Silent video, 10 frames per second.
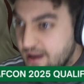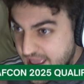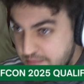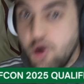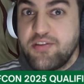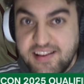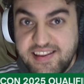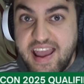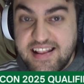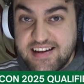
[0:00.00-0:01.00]
He more than
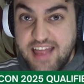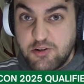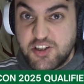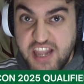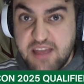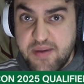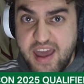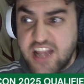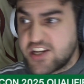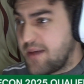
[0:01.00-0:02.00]
did. That was
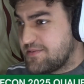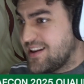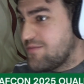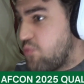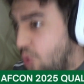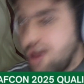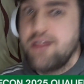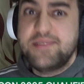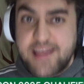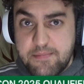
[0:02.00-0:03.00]
GBH. He absolutely
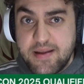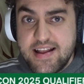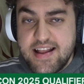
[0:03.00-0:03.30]
walloped him.